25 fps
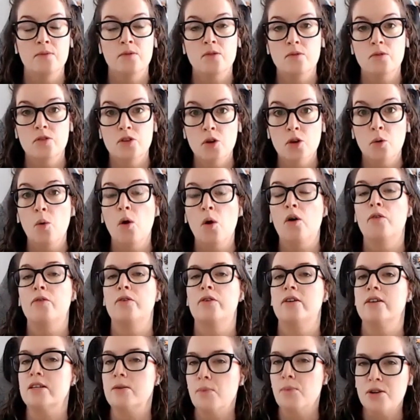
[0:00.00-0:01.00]
so
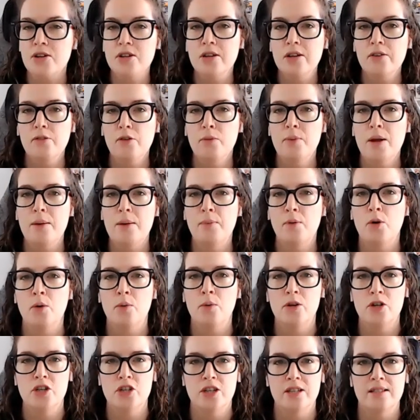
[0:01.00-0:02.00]
often, especially for people who
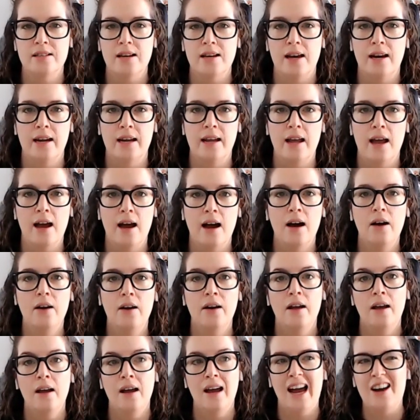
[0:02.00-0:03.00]
are just starting out,
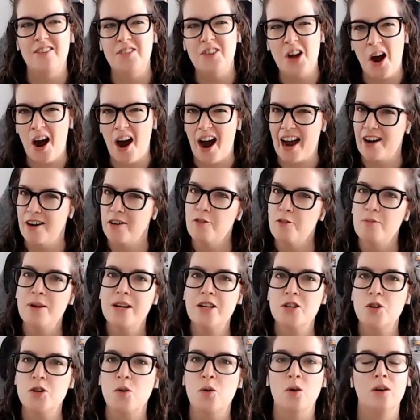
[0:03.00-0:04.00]
have kind of
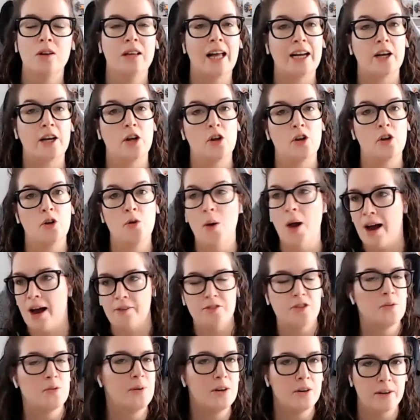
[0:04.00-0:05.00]
been taught like you have
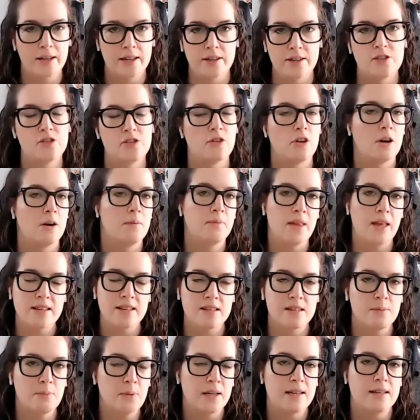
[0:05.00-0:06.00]
to be on Instagram. That's
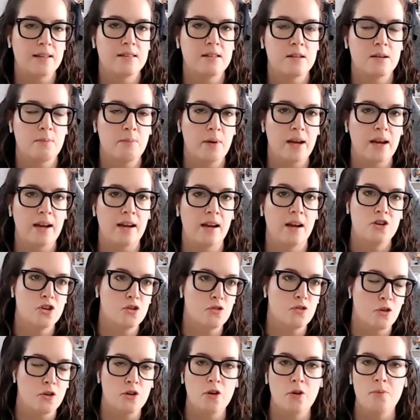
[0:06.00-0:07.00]
the place to be, to
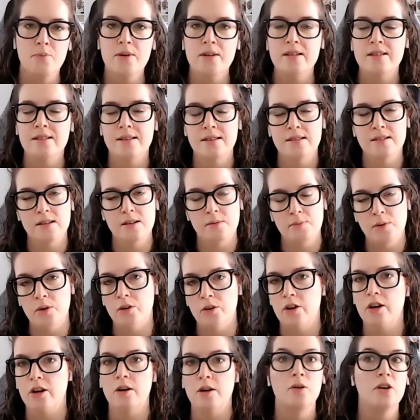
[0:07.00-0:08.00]
grow your business, mm-hmm. to build
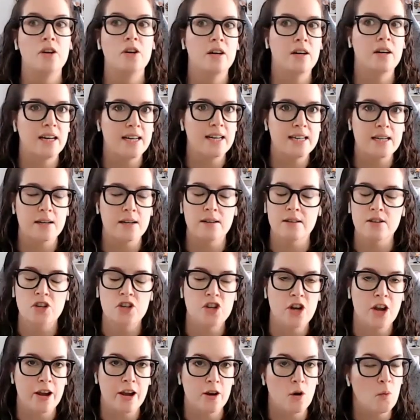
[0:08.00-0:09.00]
a community, to
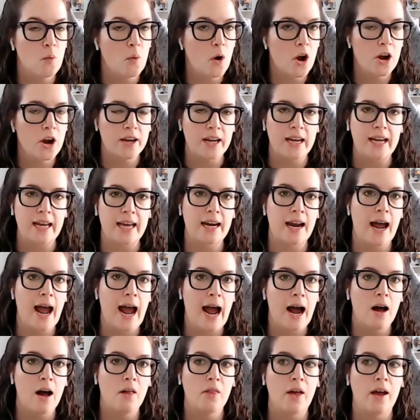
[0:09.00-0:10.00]
share your work and get it
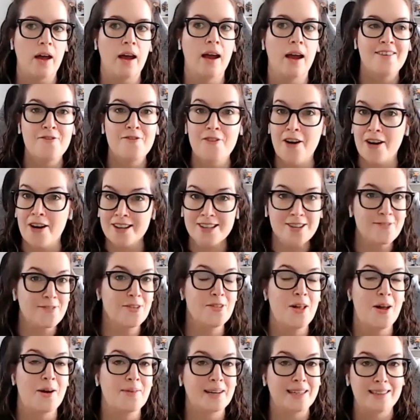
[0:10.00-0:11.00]
out there. First of
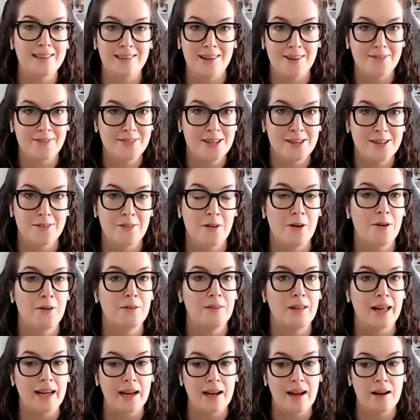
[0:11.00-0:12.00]
all, I would love to know,
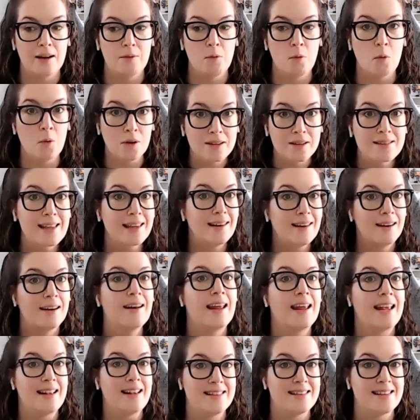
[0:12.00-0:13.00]
like, was that an
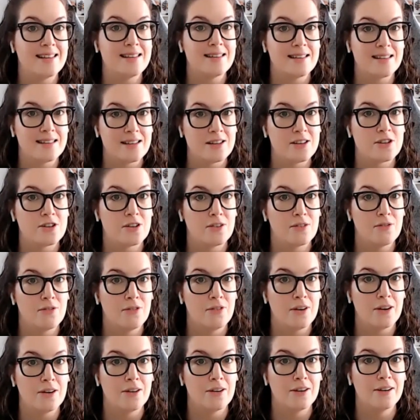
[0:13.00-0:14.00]
easy decision
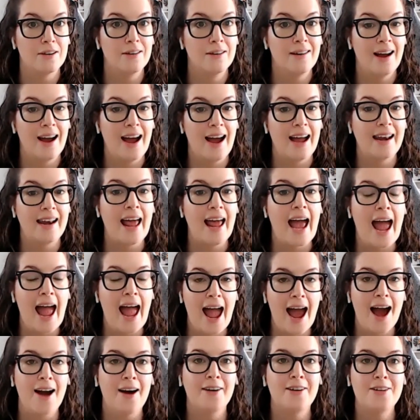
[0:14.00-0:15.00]
for you? And
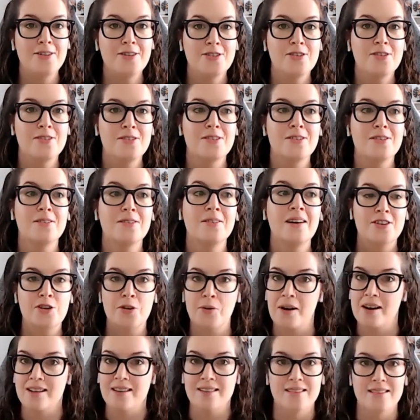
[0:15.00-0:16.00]
how did you
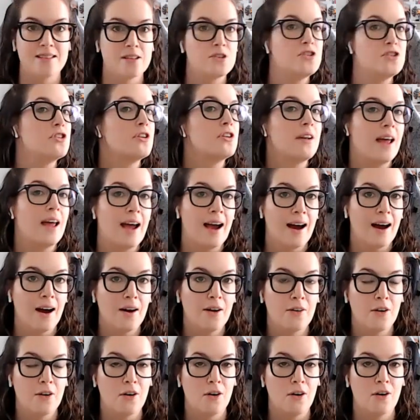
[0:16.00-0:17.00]
transition
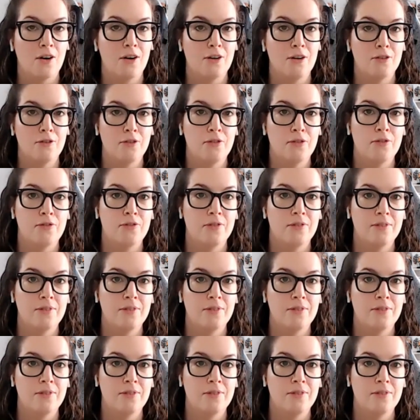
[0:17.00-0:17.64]
out of